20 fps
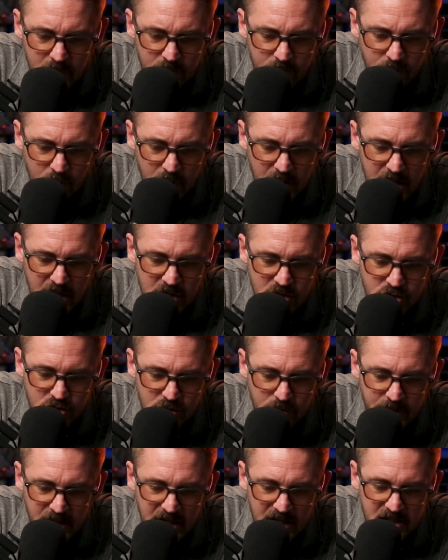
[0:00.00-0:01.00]
for
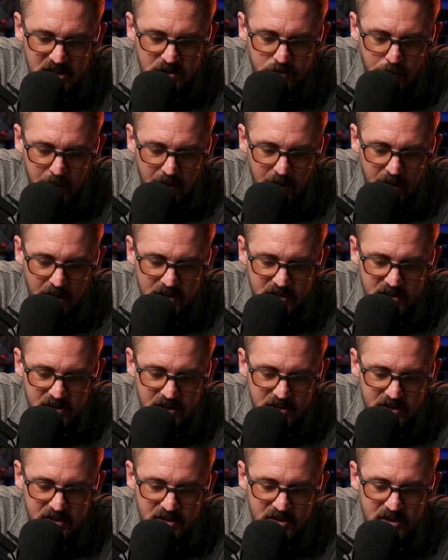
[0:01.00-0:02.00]
instrument experience,
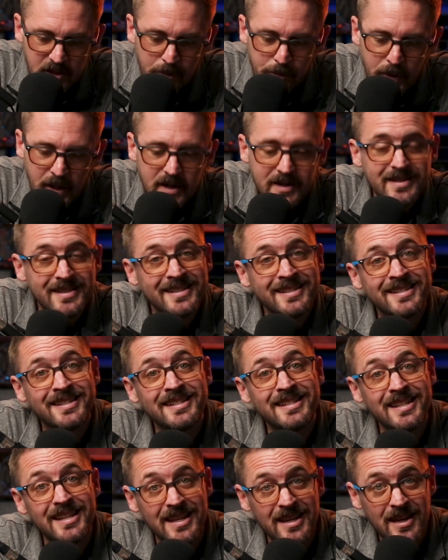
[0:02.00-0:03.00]
this is subpart
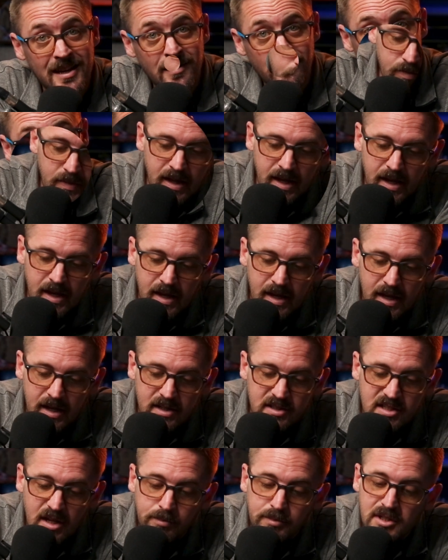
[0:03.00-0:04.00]
C,
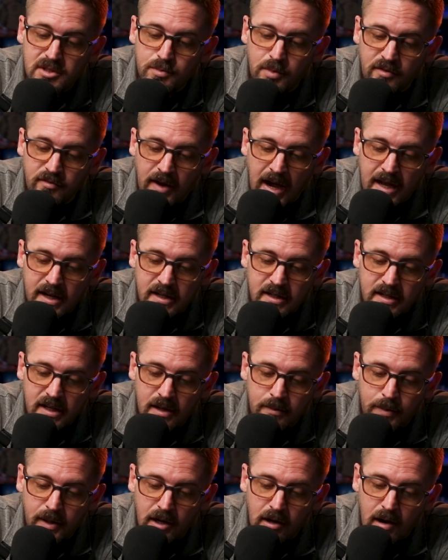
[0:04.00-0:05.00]
except as provided
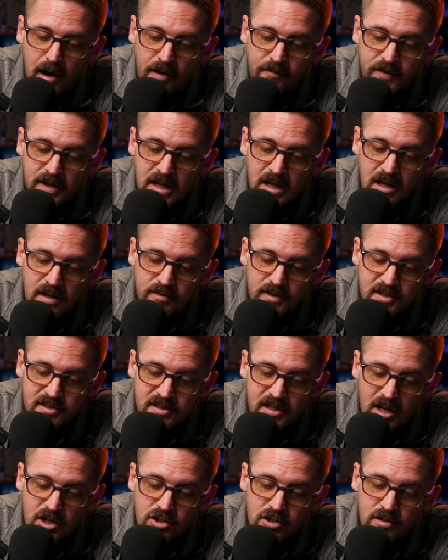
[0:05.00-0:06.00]
in paragraph E of
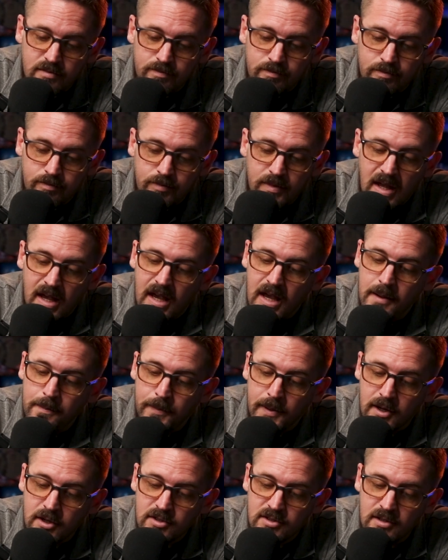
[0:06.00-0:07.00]
this section, a
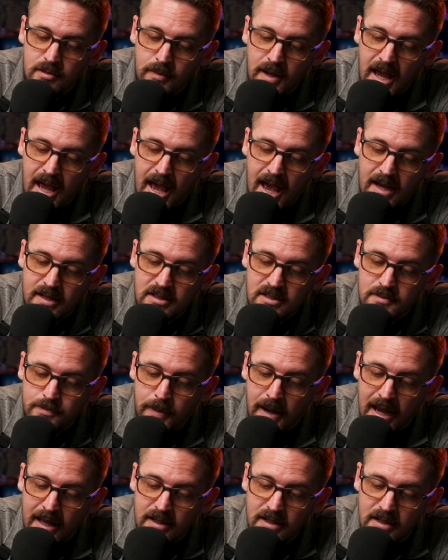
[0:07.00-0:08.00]
person may act as
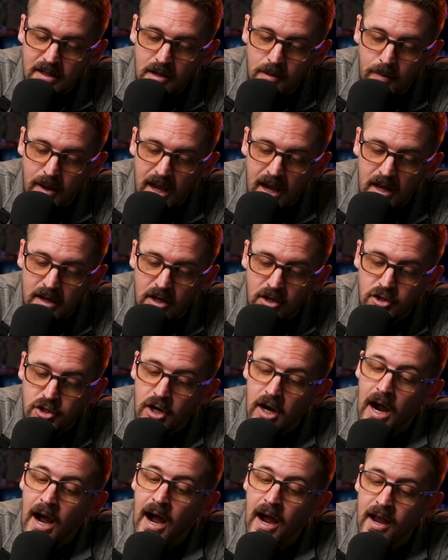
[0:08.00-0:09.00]
pilot in command
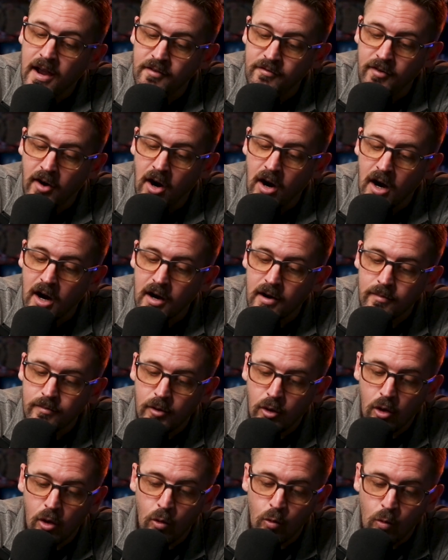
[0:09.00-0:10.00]
under IFR
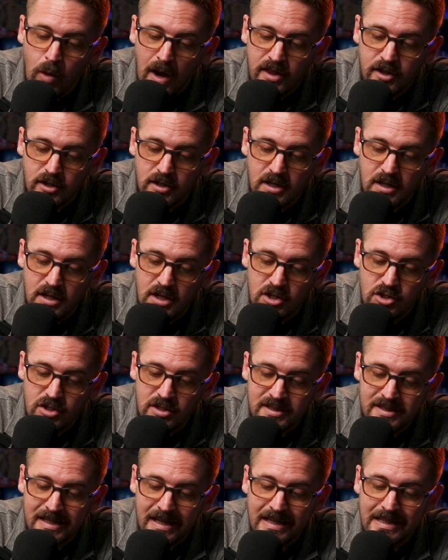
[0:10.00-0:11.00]
or weather
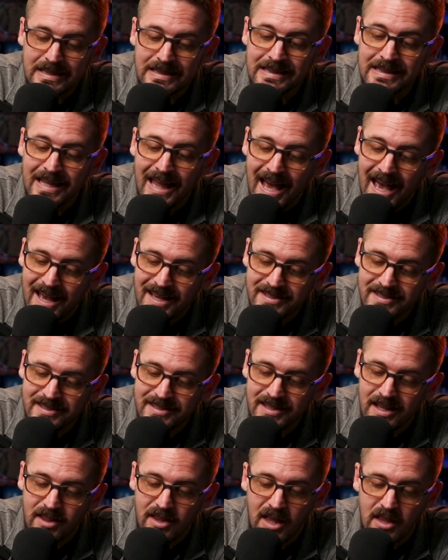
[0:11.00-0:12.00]
conditions
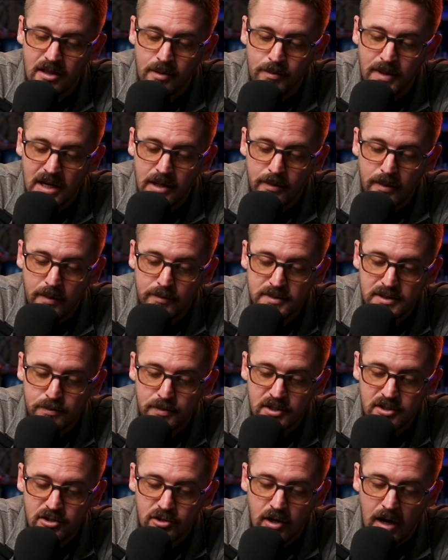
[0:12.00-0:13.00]
less than the minimums
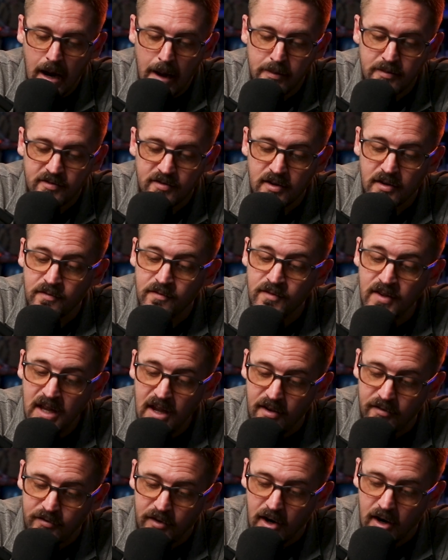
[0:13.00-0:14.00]
prescribed for
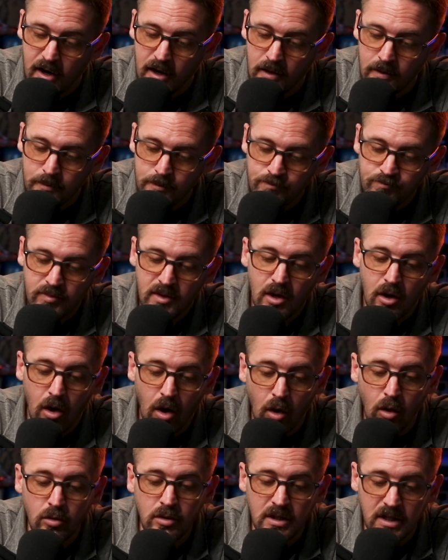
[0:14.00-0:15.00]
VFR
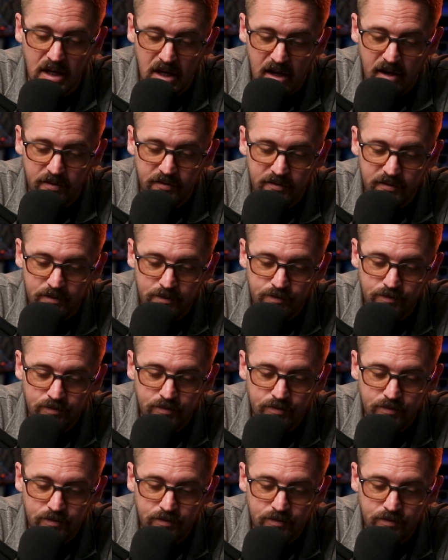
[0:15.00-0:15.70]
only if,